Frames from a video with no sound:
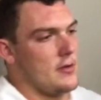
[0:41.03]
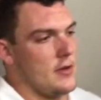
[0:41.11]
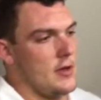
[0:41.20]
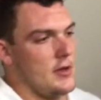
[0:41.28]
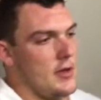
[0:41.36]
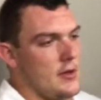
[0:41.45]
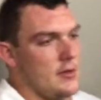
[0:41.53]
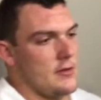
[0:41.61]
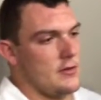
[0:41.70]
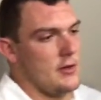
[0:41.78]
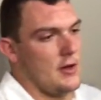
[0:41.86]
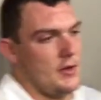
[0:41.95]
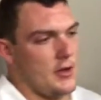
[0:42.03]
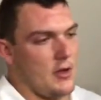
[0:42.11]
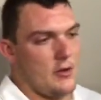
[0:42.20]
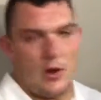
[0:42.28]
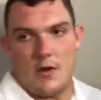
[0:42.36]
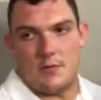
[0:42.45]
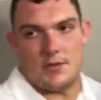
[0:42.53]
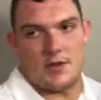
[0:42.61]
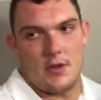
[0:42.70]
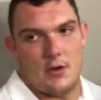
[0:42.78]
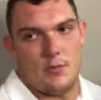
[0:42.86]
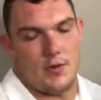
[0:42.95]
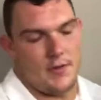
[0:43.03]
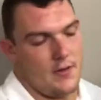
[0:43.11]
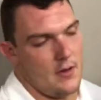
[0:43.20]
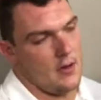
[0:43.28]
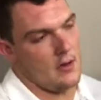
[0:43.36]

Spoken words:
it didn't go great from the start, but